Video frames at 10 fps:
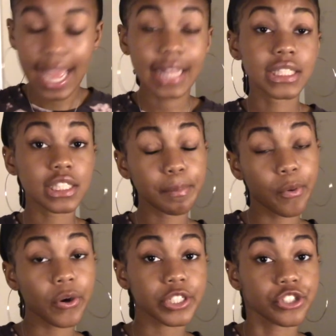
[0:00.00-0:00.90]
And this is
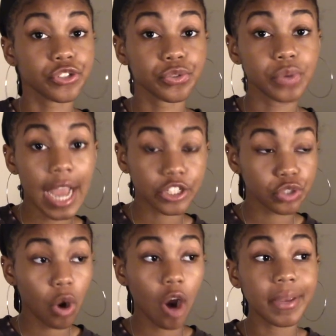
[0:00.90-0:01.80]
important too, as
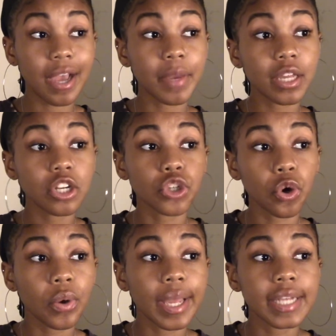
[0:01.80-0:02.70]
you are becoming an
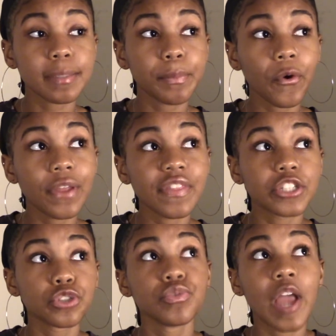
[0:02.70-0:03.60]
adult, it is important
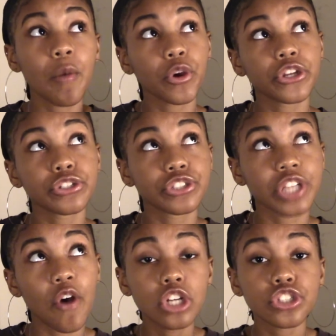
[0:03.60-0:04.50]
that you network
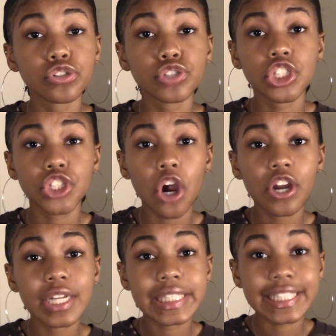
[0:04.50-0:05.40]
yourself. So
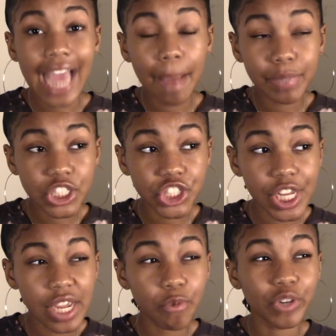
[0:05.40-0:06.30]
start
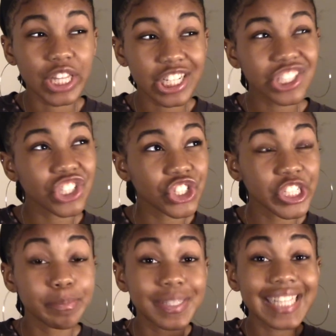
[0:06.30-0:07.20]
establishing
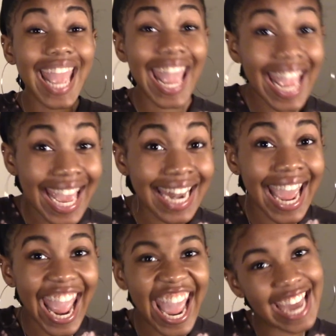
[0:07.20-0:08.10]
relationships in
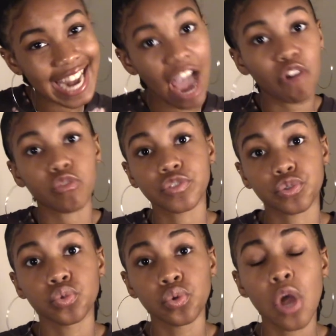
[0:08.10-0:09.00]
and out of
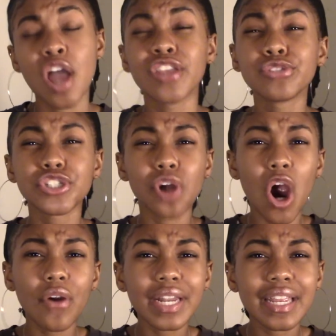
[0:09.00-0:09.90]
school. You should
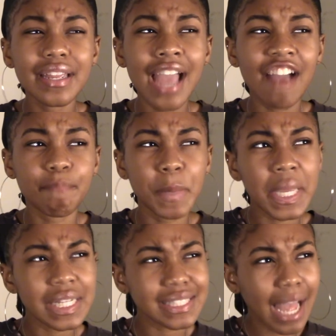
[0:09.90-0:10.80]
already have
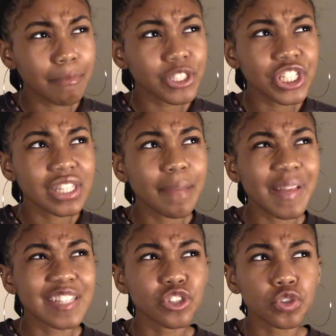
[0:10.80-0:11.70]
been establishing them
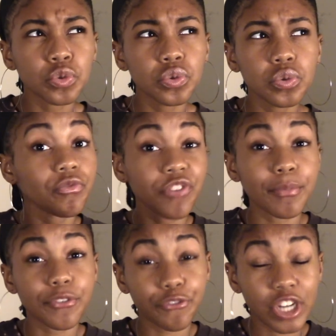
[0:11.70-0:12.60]
in school from
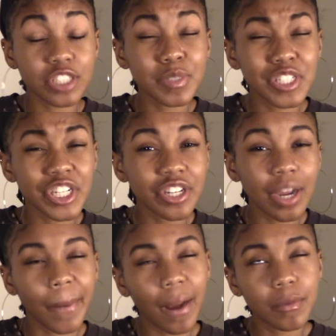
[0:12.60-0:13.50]
your freshman year. I
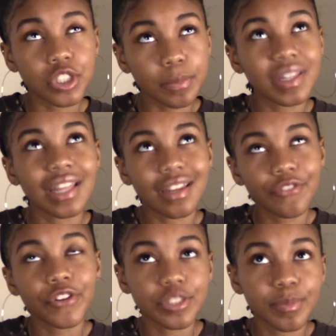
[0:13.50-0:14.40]
probably should put that in the
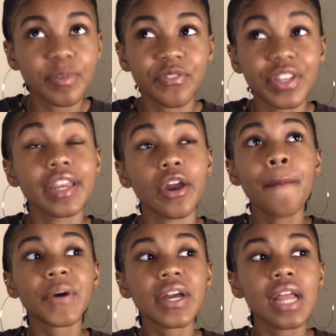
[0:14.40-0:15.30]
freshman video,
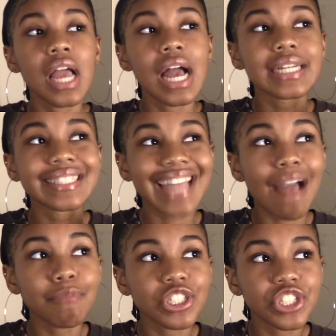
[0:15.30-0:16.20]
but
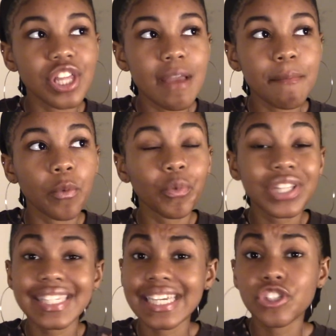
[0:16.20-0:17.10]
establish them with
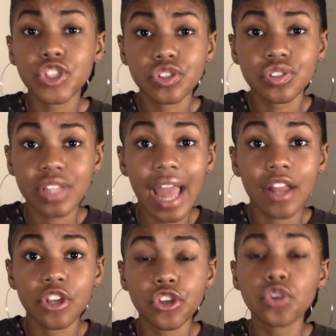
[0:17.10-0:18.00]
teachers
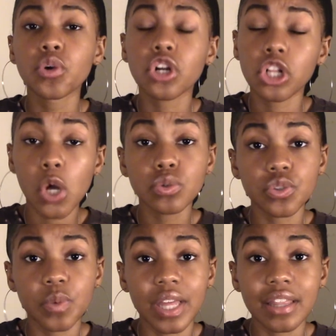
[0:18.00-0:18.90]
that you were close
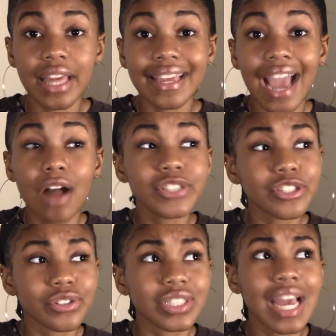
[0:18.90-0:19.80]
with and
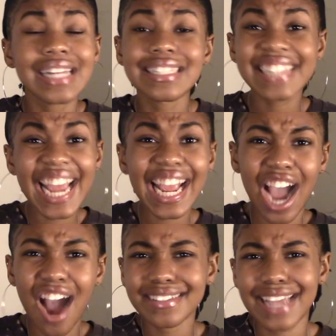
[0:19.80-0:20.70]
counselors. Stay in
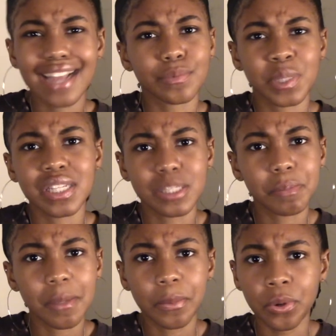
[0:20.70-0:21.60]
contact with these
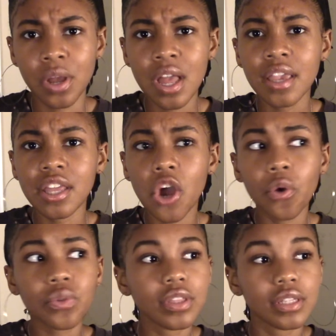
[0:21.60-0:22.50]
people. You
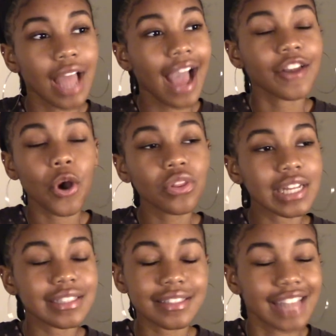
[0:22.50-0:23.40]
know, I know
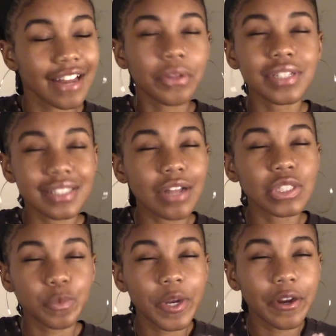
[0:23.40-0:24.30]
this
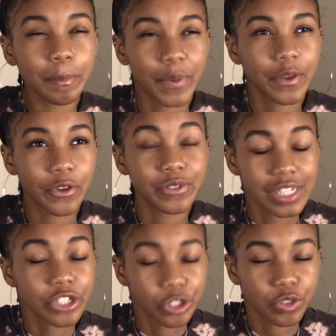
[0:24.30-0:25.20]
sounds weird, but your
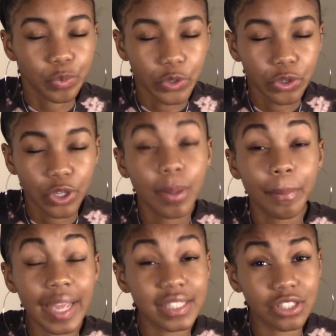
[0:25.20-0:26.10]
teachers are real human
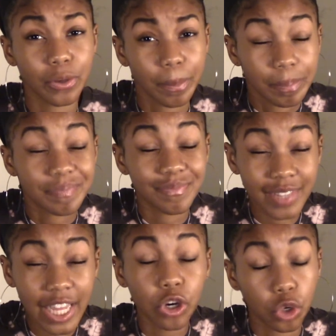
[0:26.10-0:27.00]
beings, and
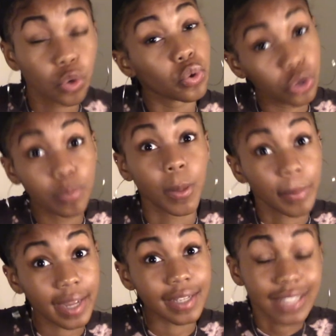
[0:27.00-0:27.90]
they're cool human
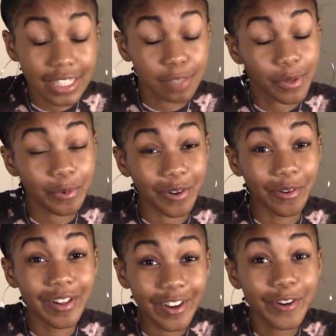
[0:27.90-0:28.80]
beings. Let's be real.
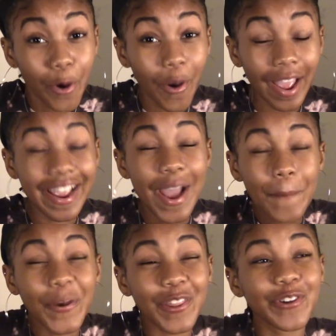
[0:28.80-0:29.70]
They're annoying,
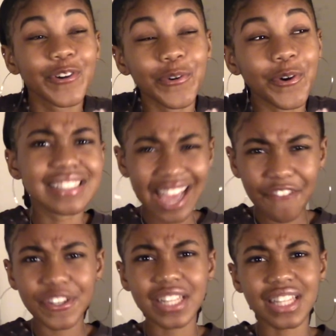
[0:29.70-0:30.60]
but they're cool.
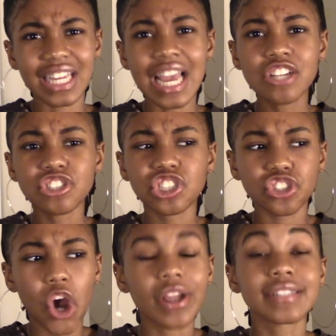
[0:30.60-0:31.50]
Definitely
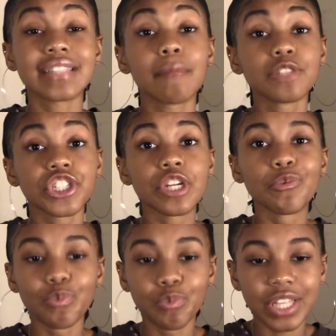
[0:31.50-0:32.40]
start establishing
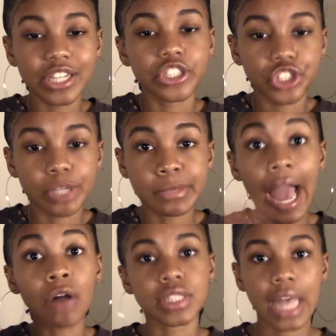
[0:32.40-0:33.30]
relationships
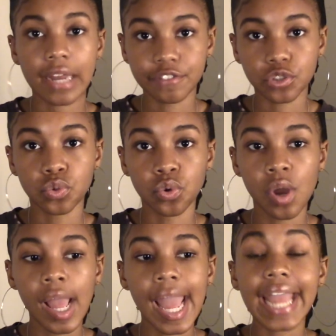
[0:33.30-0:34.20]
outside of school.
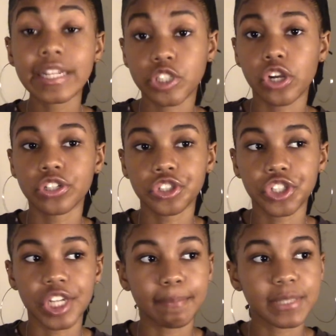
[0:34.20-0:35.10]

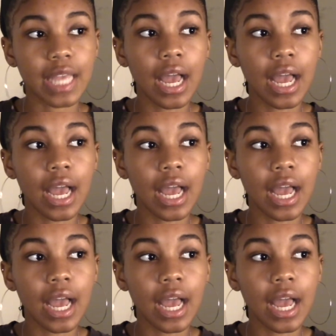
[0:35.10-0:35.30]
Internships,